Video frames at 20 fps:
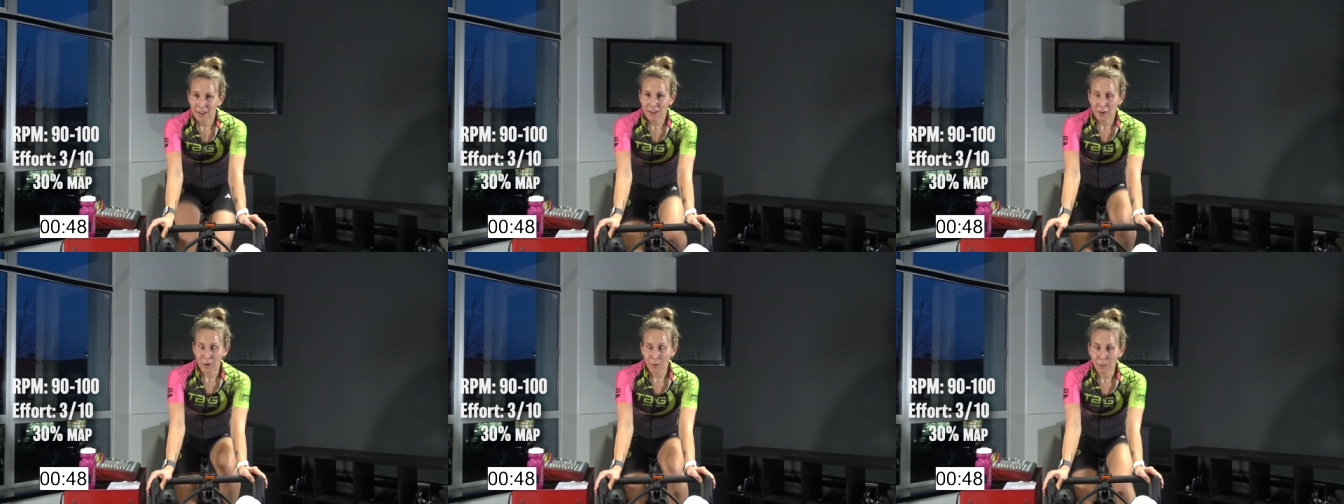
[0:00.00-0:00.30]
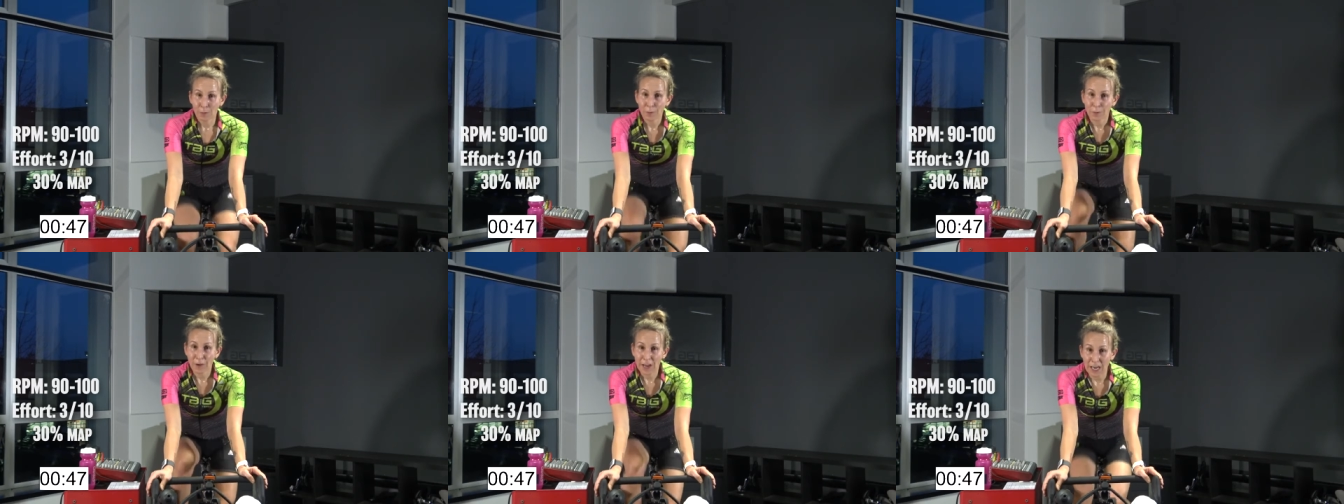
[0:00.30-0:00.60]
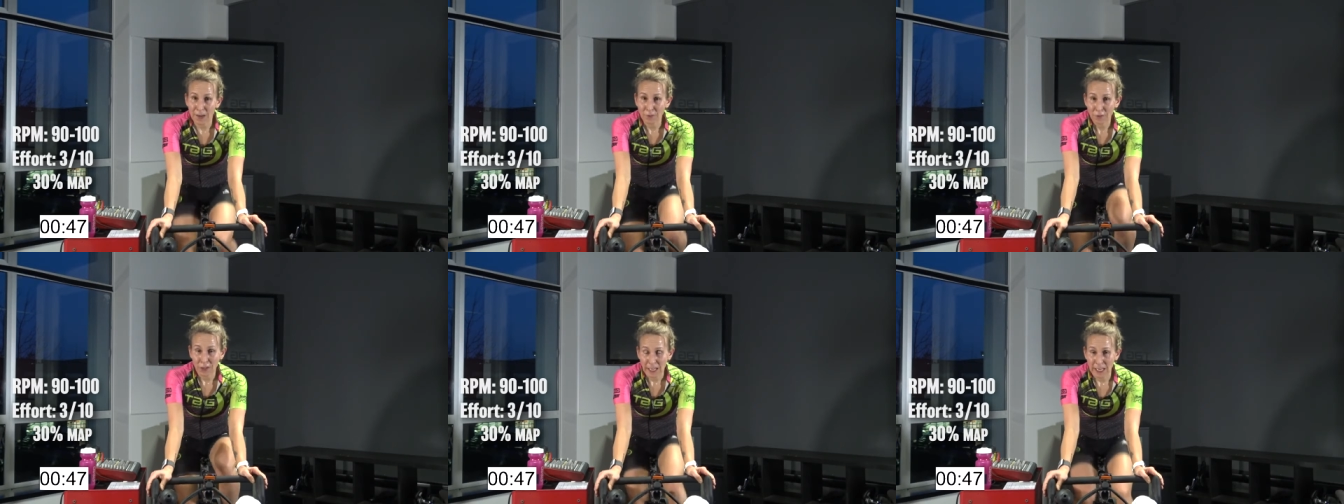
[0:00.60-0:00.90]
your
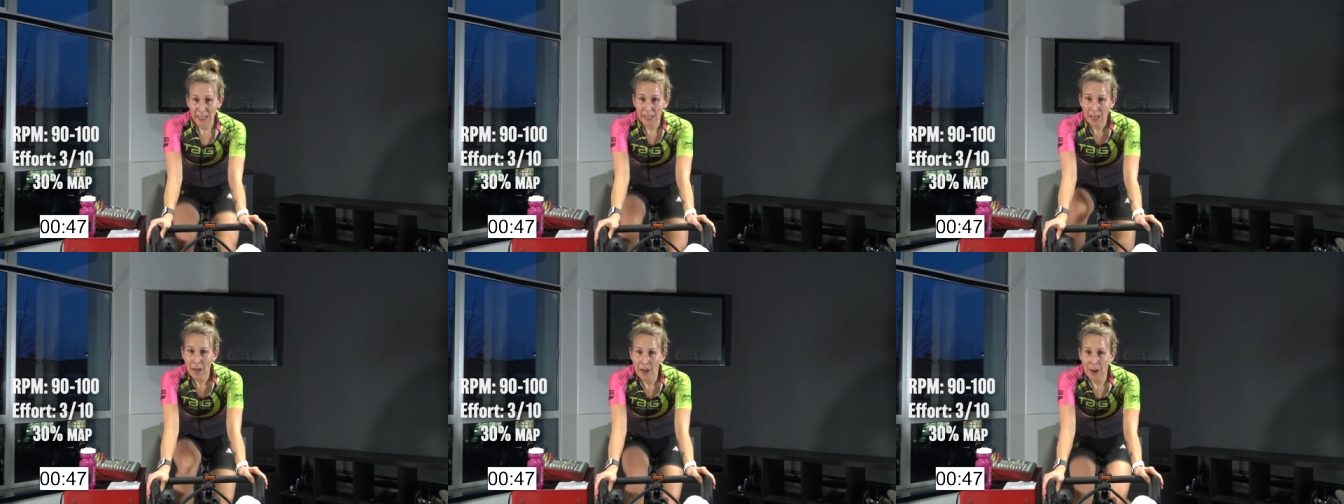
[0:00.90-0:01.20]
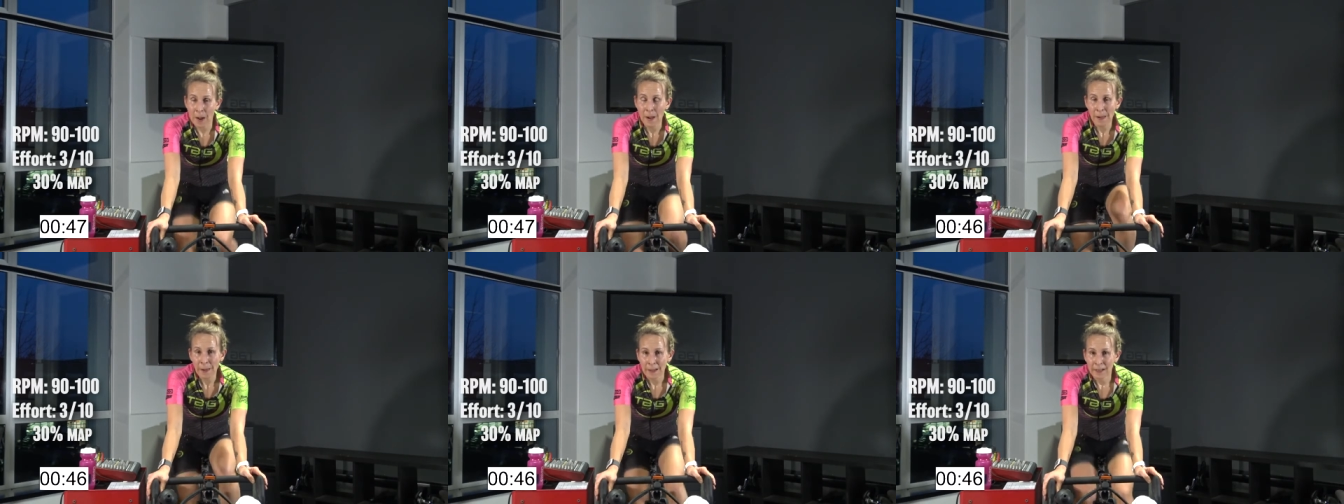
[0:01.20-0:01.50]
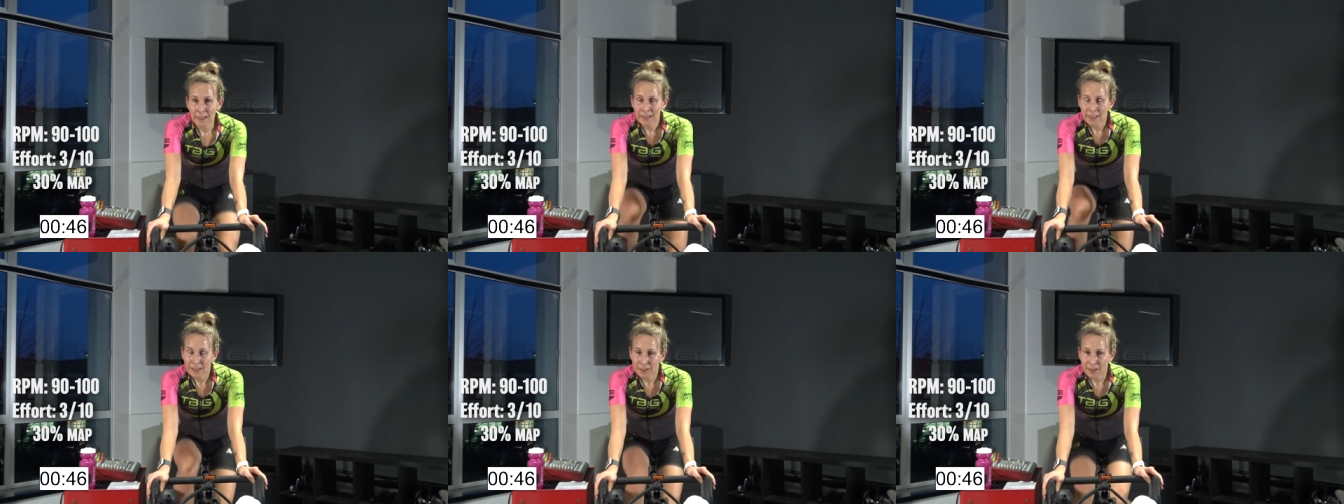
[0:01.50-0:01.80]
favorite
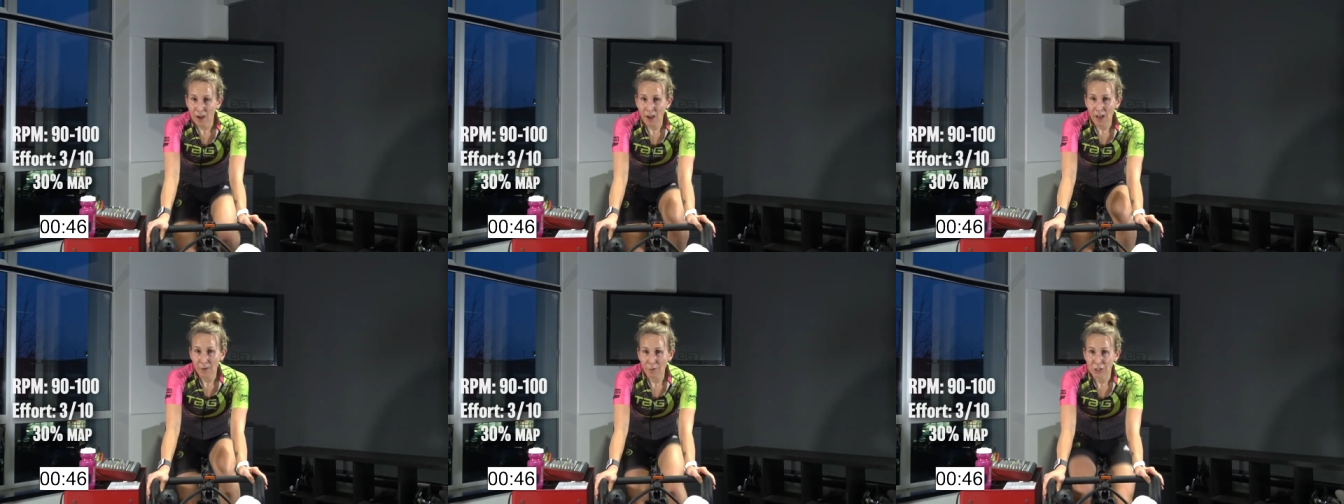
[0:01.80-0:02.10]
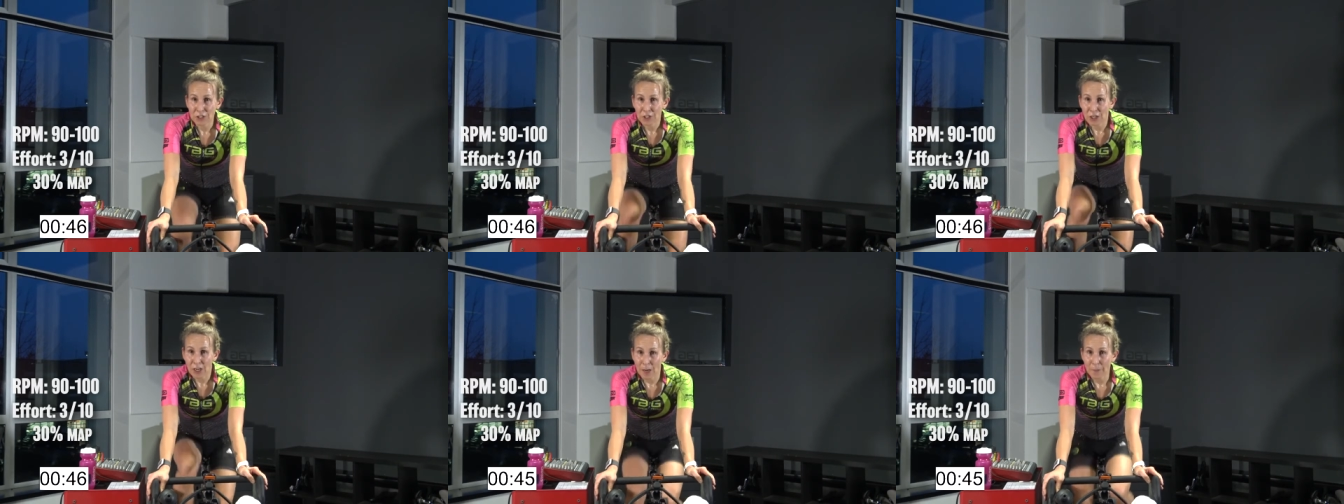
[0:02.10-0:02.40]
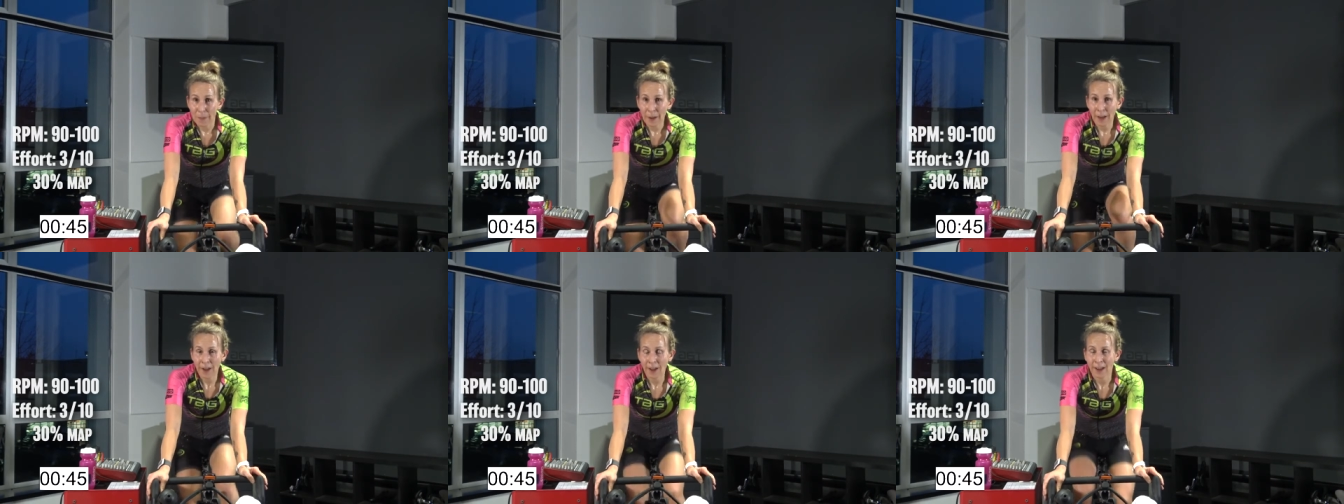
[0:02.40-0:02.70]
coffee shop.